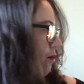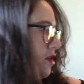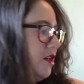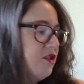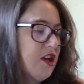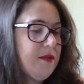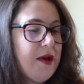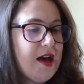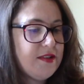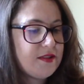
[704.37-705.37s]
PJ
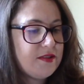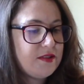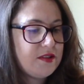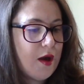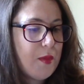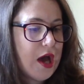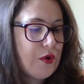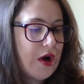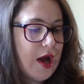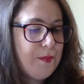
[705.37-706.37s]
Masks,
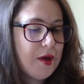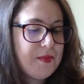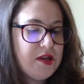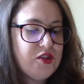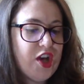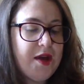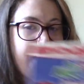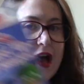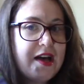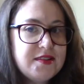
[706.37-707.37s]
Power Up PJ
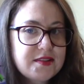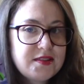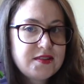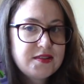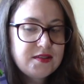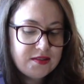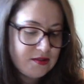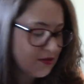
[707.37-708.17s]
Masks.